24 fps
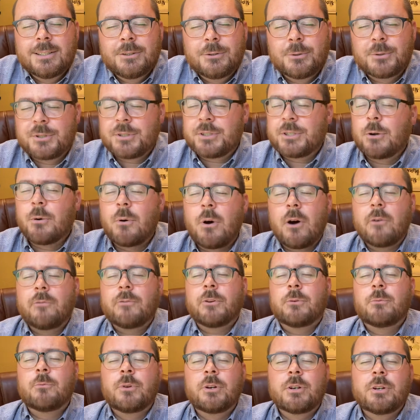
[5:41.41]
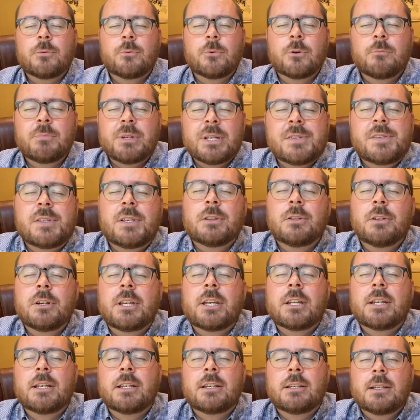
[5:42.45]
Lord, so often we're, we're busy
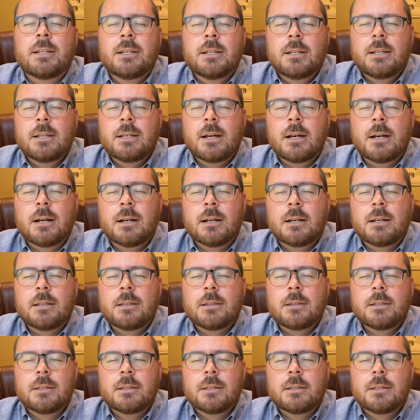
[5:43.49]
looking at uh,